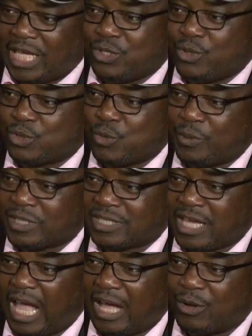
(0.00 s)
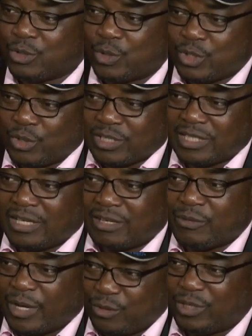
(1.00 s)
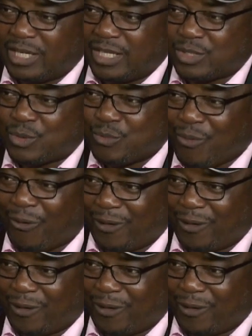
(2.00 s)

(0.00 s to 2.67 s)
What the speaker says: are you a superstar or you're just a regular day schoolboy?